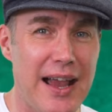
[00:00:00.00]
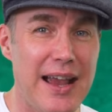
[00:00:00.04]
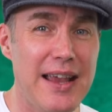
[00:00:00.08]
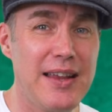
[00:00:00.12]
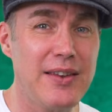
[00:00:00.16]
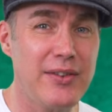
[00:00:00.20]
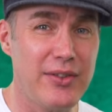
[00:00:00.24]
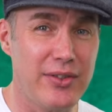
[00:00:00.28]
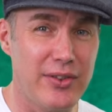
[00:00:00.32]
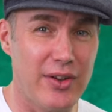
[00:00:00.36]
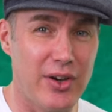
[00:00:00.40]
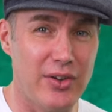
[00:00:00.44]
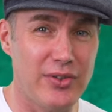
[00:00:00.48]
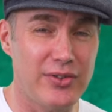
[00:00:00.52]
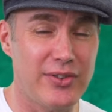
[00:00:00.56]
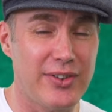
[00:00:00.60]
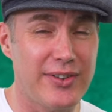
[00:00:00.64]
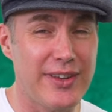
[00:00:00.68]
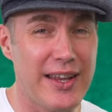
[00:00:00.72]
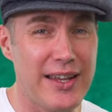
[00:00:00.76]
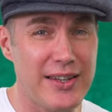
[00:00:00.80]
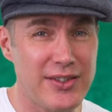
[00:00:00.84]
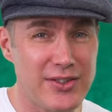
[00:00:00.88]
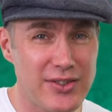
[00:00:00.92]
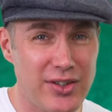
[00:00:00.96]
eighth notes
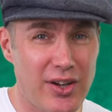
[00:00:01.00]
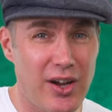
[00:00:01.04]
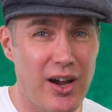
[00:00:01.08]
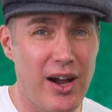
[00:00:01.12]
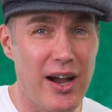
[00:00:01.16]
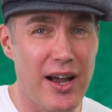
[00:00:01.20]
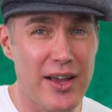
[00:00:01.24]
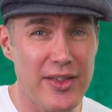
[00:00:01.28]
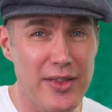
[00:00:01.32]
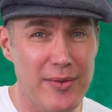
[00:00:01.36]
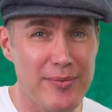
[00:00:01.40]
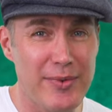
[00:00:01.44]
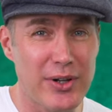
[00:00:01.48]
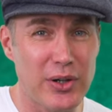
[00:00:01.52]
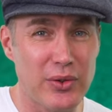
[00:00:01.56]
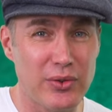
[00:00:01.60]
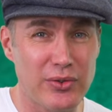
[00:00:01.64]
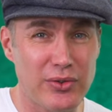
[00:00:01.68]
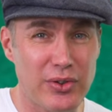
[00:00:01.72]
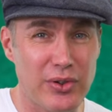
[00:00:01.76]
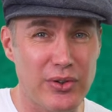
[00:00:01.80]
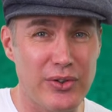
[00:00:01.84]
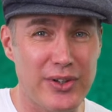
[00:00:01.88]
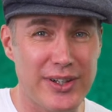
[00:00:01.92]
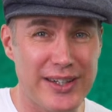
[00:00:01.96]
and then tie the middle
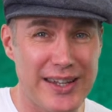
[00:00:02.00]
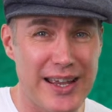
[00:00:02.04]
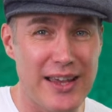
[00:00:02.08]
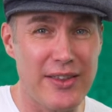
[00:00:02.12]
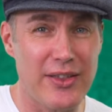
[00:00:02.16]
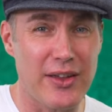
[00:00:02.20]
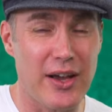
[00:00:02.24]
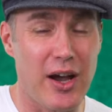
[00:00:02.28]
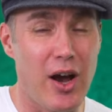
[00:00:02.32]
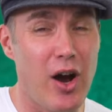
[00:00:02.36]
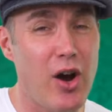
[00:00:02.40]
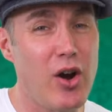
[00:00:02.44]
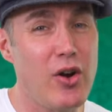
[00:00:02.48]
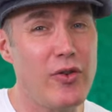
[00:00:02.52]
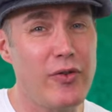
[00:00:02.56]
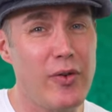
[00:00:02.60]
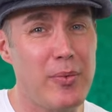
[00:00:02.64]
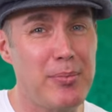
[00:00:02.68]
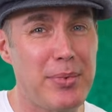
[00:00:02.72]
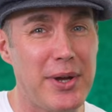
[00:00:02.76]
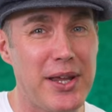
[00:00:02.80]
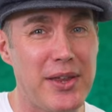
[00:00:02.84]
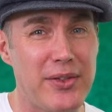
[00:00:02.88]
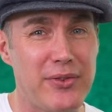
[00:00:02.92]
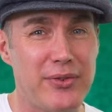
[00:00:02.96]
two together over
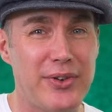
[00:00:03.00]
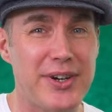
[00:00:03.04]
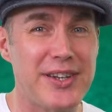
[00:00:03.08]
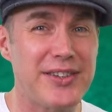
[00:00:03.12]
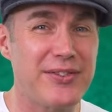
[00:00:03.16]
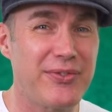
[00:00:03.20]
beat three,